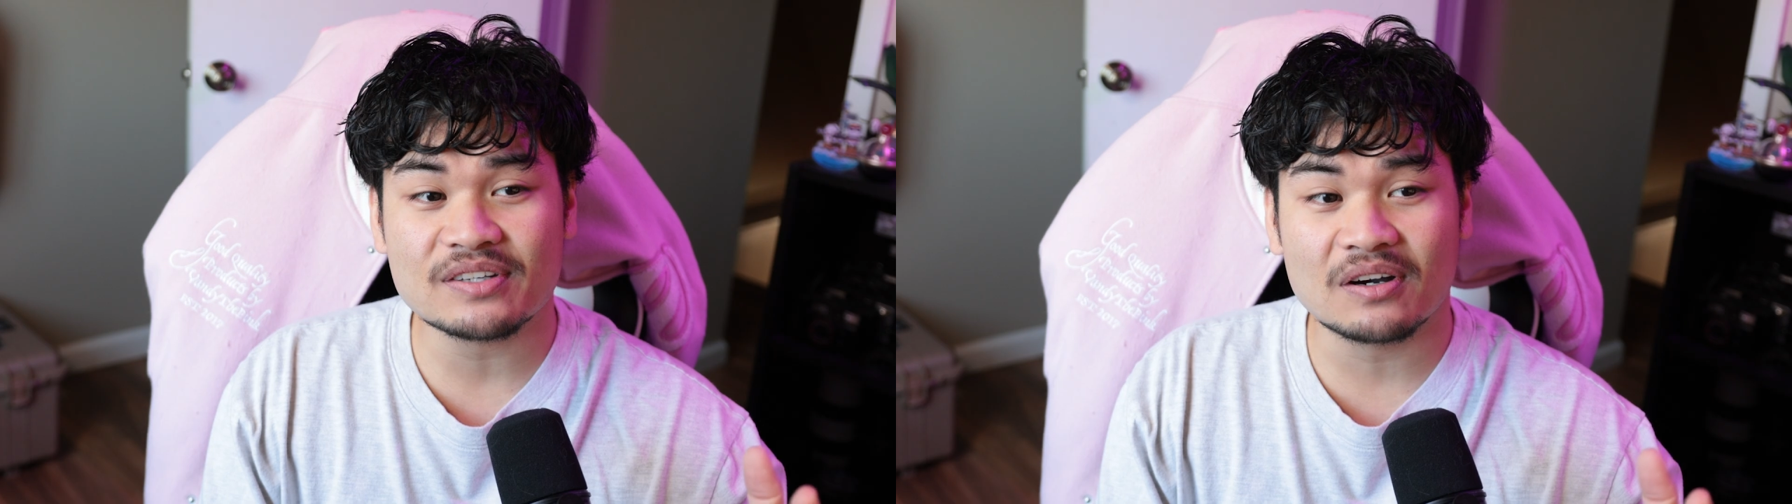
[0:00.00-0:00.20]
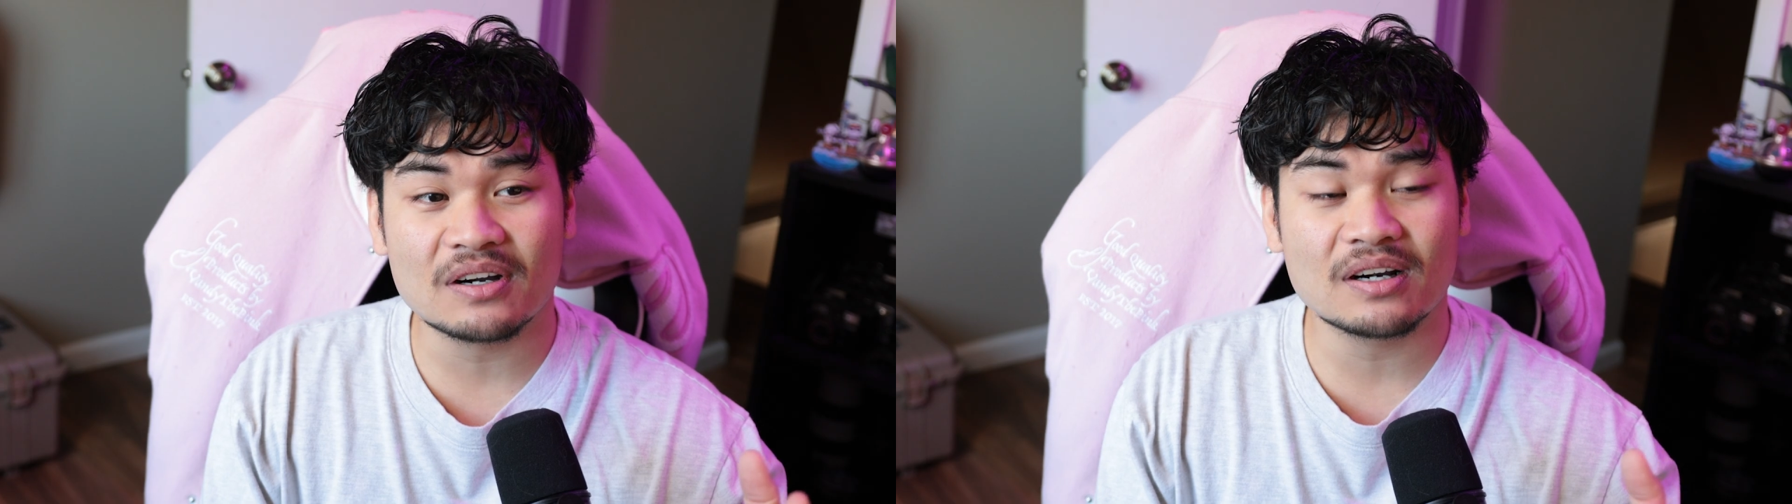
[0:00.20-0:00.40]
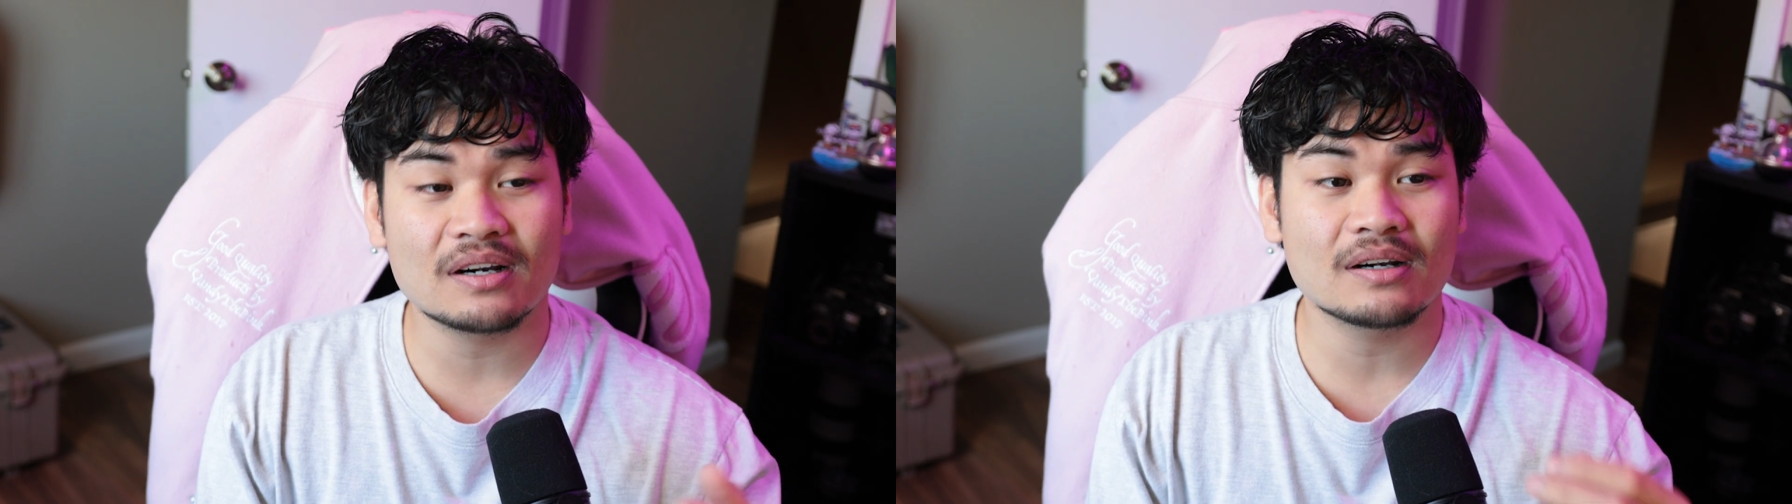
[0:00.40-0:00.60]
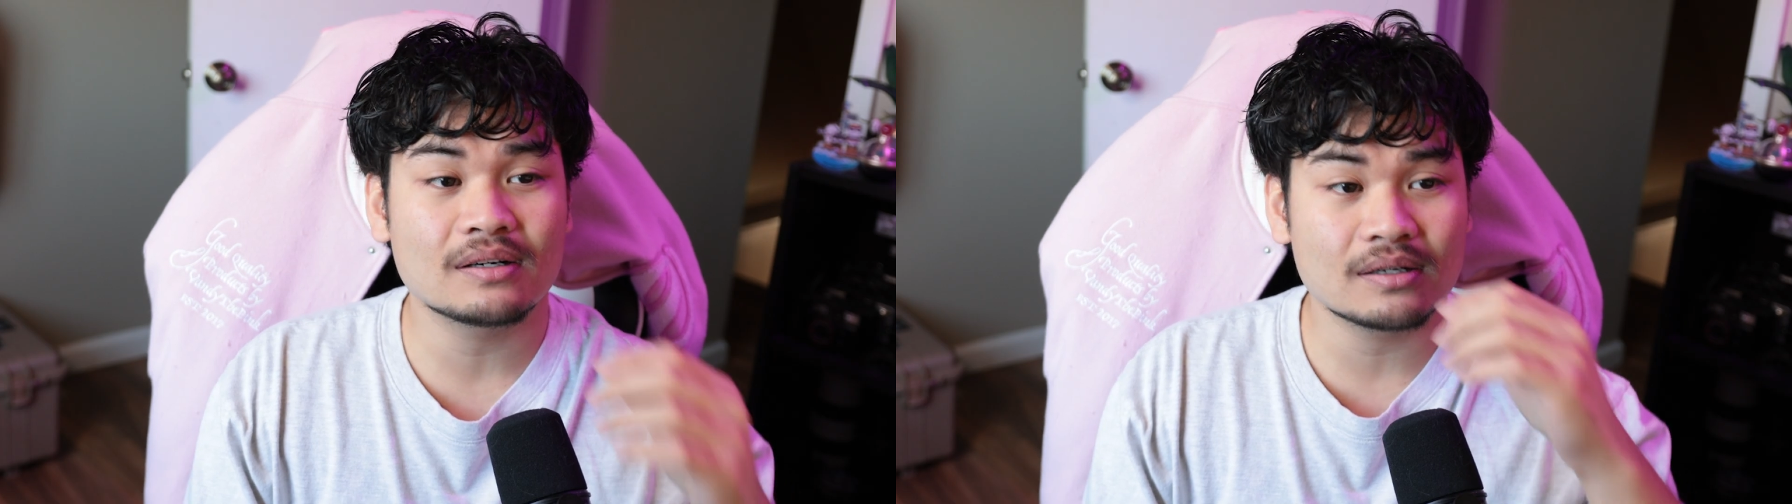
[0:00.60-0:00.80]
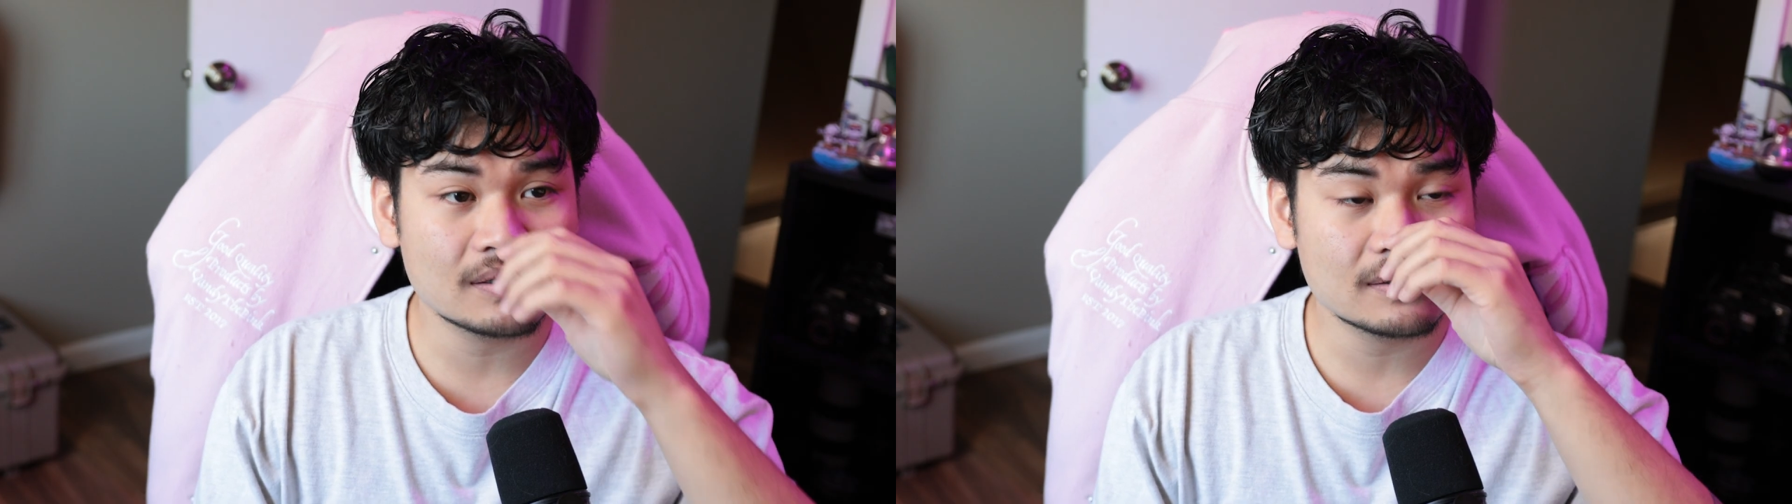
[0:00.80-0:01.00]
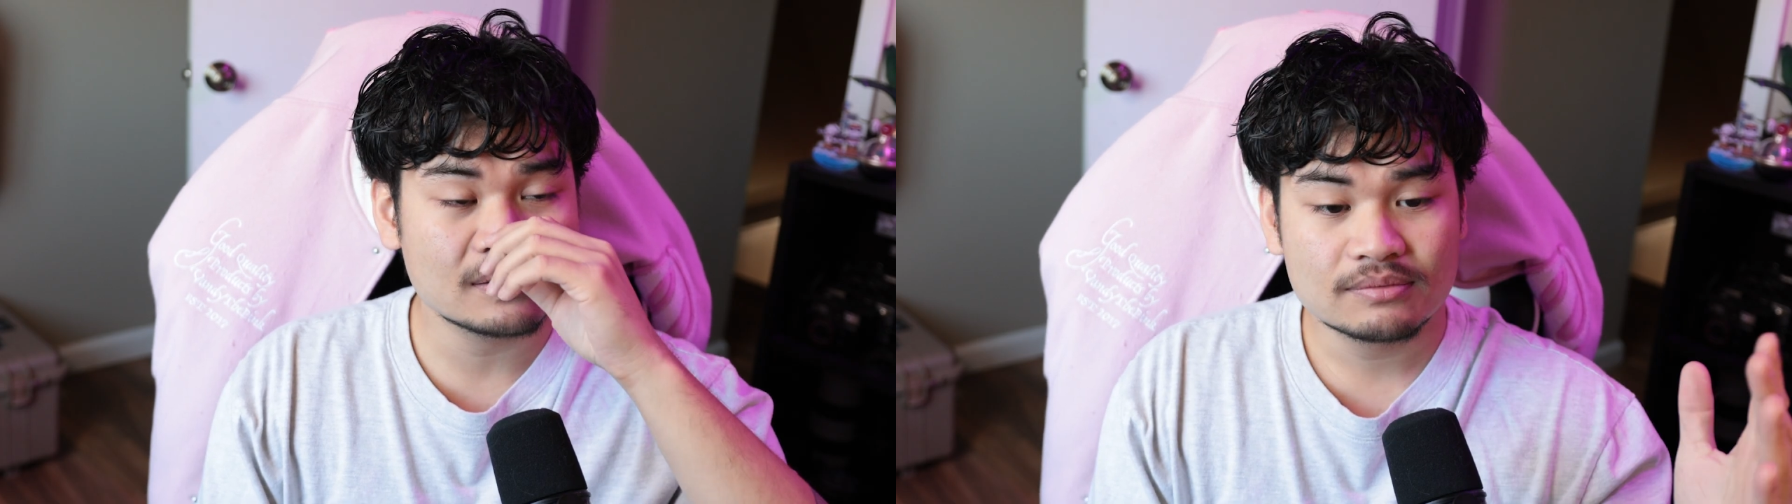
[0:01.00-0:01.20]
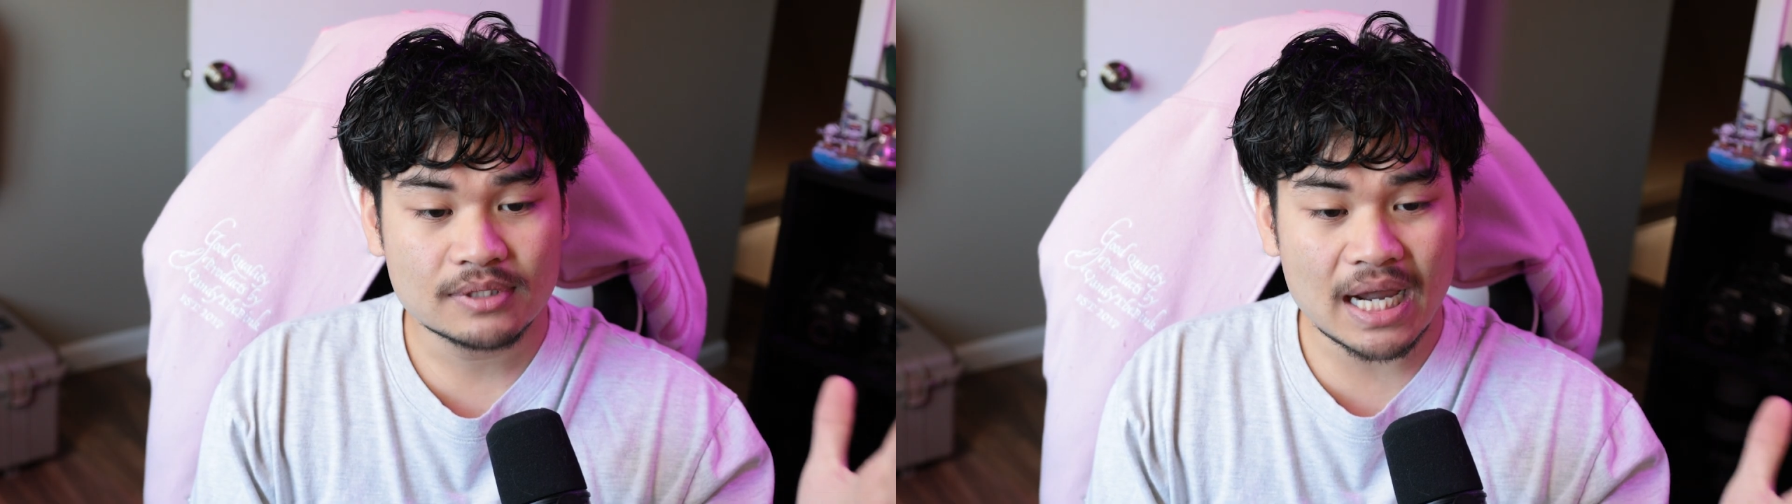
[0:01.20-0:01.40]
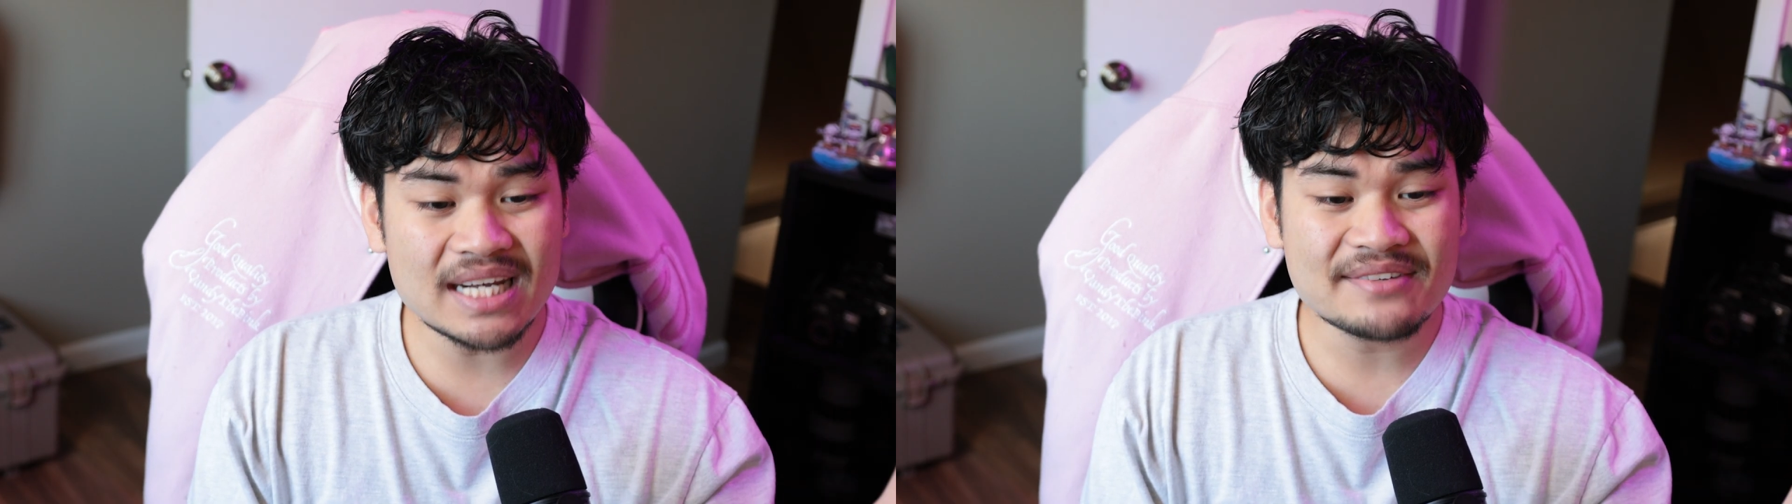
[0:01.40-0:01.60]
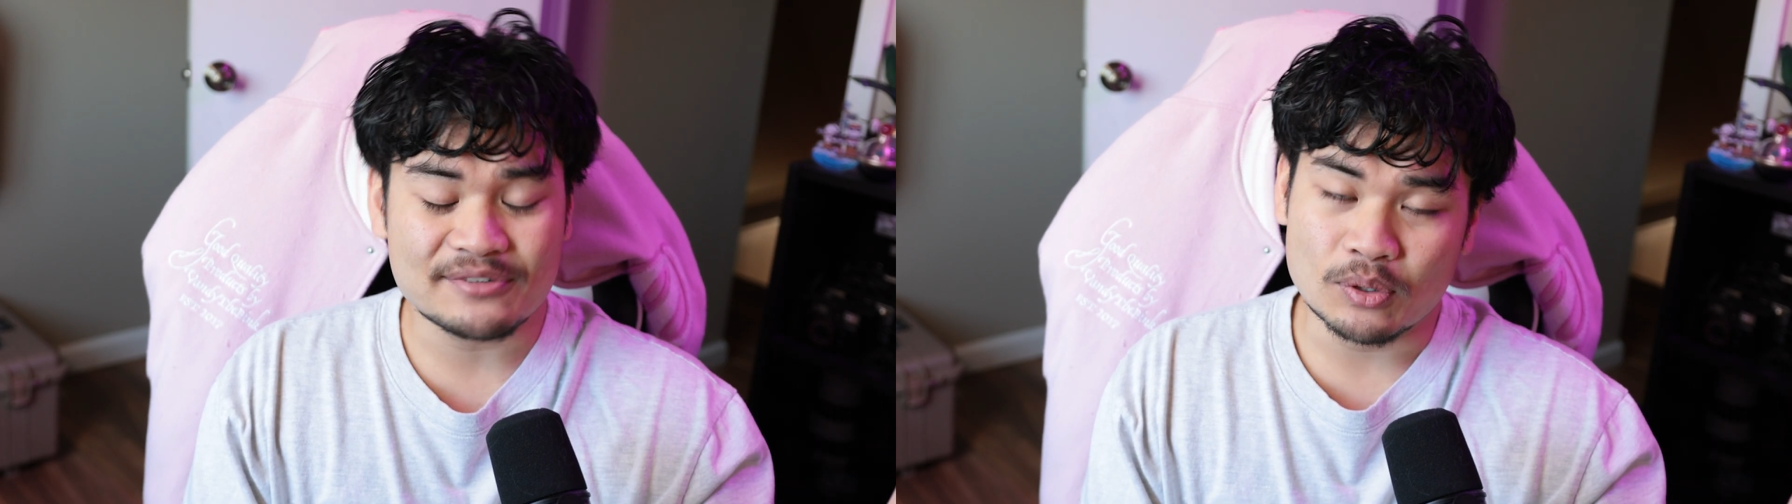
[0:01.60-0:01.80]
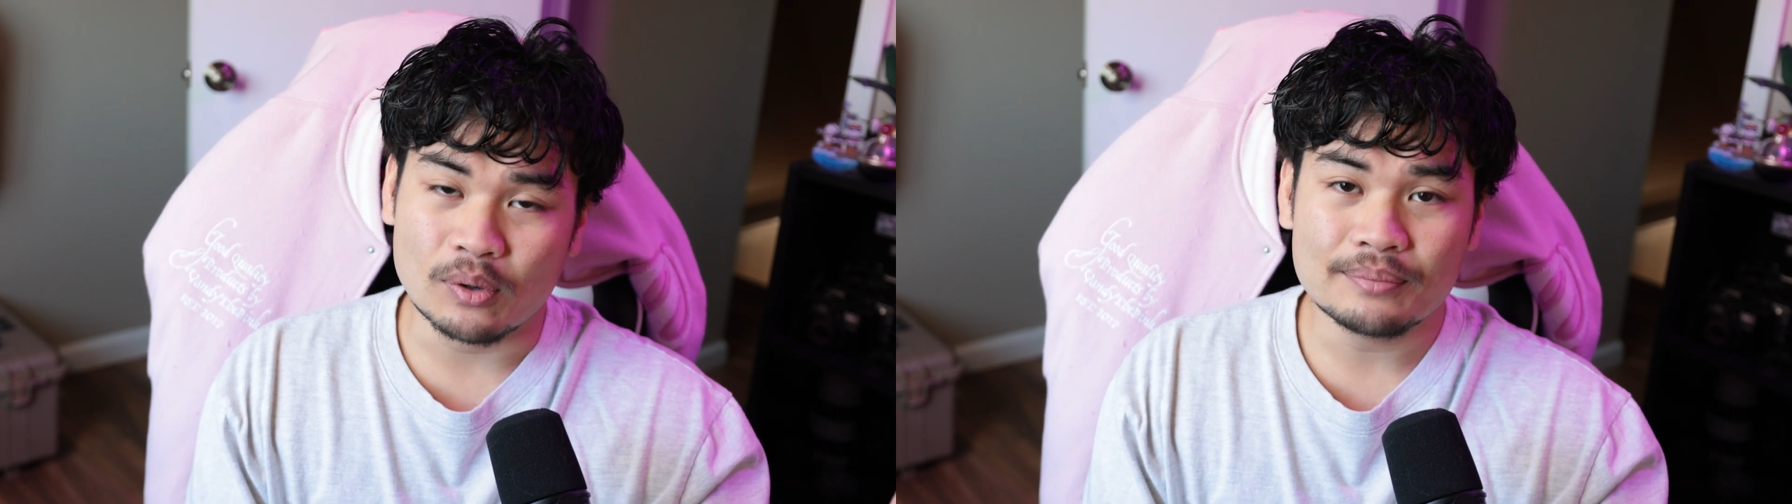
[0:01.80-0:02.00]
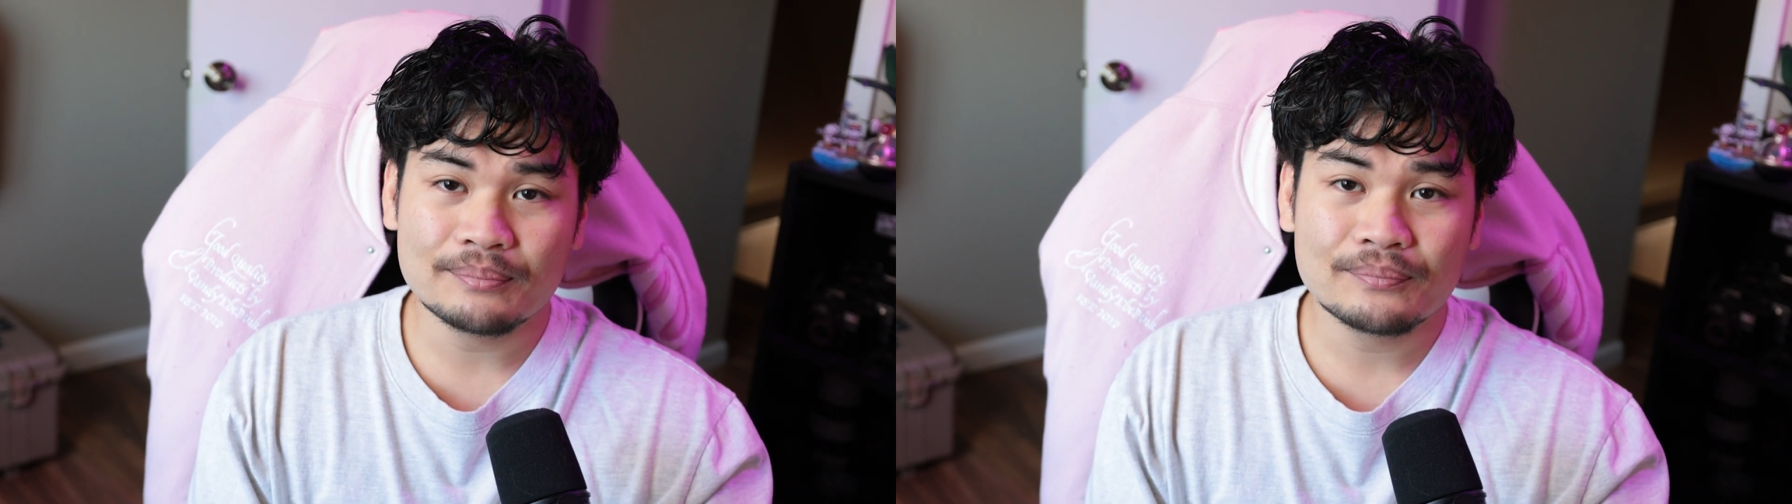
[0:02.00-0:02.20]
are kind of cool.